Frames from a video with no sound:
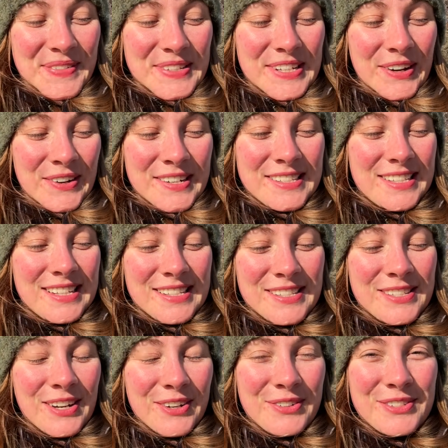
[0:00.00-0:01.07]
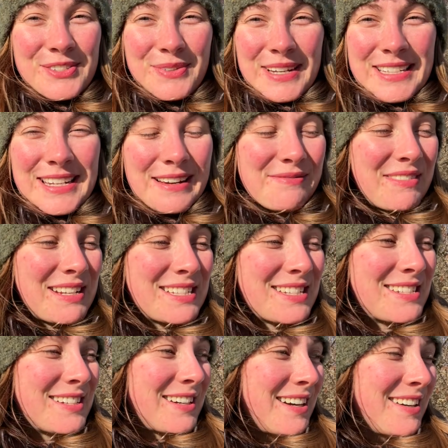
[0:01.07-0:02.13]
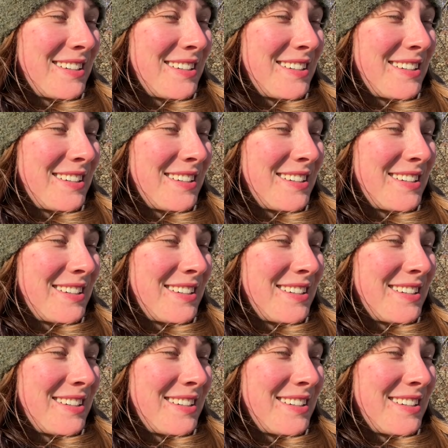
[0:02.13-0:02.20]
It's honestly so sweet to have my sister here.